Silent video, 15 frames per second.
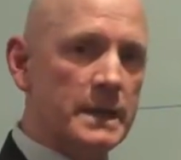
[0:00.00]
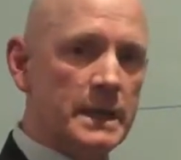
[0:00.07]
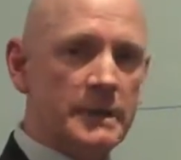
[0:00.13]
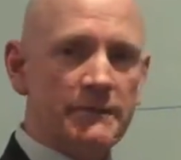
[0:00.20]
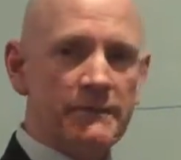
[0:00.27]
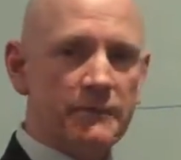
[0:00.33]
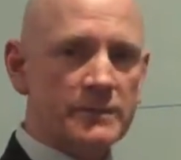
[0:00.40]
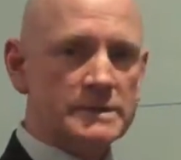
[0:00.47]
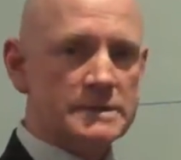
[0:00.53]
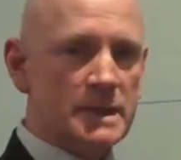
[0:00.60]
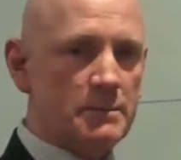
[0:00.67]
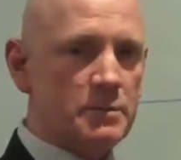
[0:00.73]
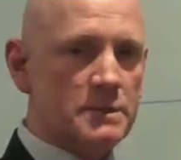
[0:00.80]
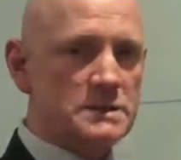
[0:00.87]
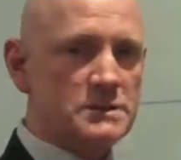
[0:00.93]
If, for
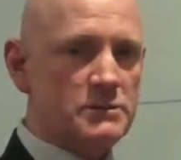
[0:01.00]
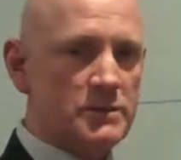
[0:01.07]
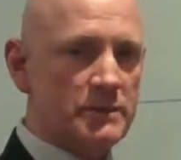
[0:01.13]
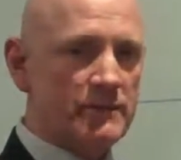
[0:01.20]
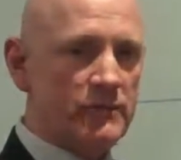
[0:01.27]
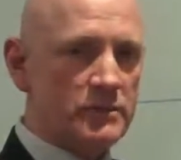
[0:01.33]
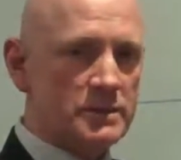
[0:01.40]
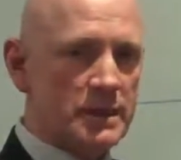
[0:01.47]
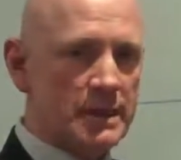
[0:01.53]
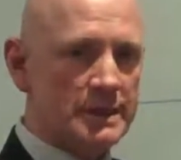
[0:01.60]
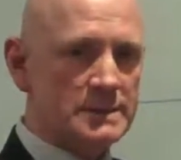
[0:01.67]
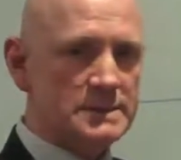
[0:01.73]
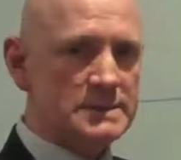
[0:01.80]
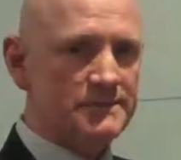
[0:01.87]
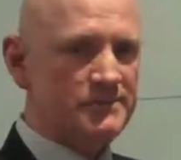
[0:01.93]
example, it's 3 or 4
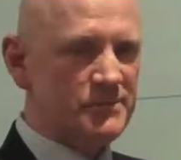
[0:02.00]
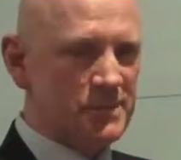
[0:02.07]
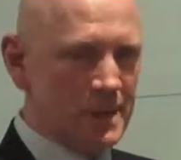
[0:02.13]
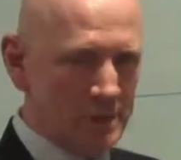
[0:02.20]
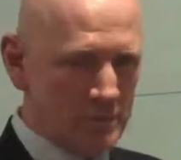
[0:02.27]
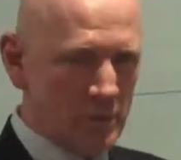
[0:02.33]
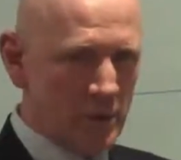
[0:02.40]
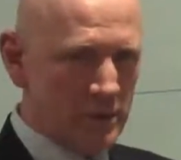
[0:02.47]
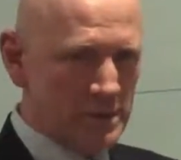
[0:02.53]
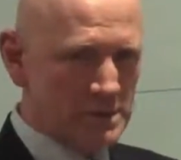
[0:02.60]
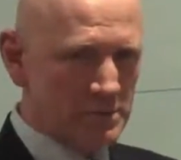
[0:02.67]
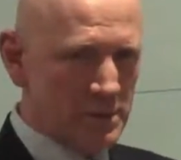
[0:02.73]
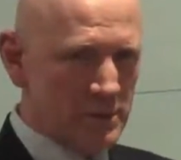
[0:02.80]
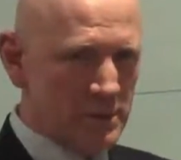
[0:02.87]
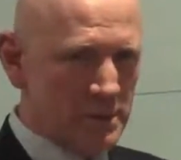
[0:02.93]
days, in my
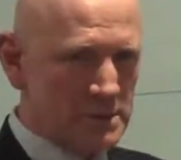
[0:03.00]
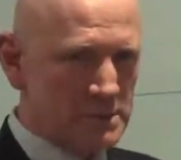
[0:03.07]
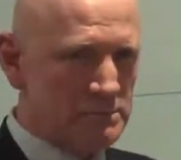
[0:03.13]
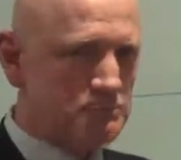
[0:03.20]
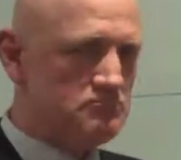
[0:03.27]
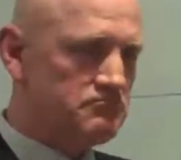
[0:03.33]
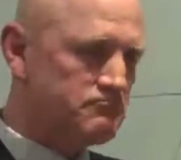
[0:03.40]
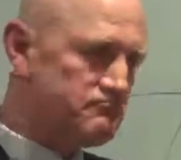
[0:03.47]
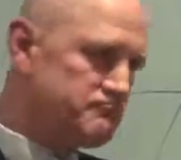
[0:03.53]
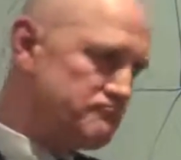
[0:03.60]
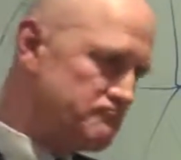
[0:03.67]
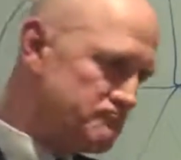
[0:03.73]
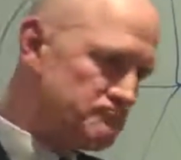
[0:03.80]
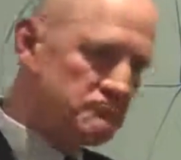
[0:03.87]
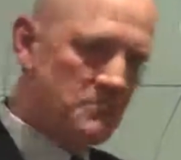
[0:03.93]
experience,
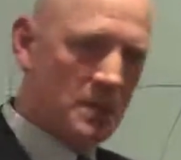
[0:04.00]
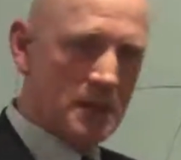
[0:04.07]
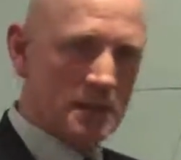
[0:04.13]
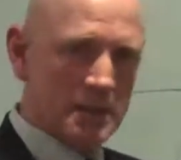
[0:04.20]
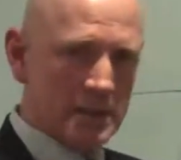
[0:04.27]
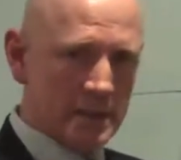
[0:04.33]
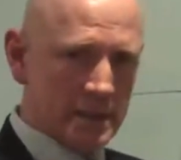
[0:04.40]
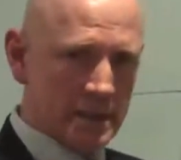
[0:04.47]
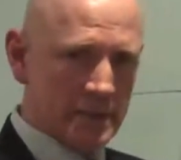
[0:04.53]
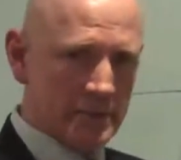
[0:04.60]
let it go,